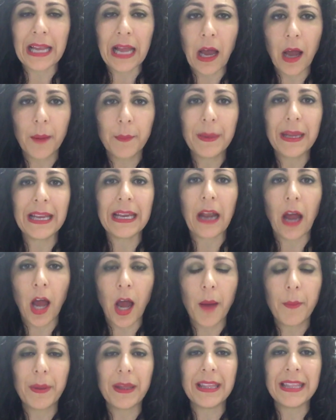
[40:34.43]
coming
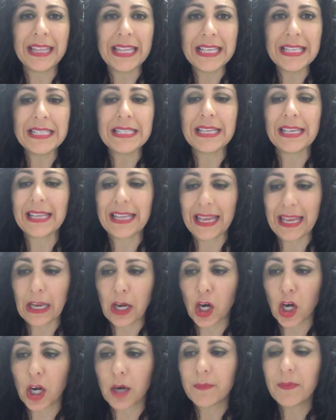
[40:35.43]
up this
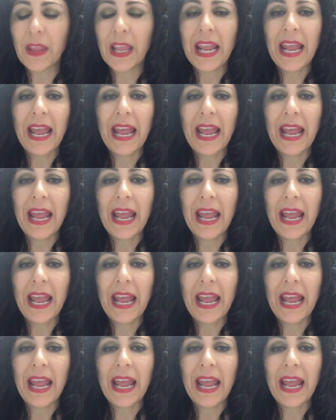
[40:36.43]
year,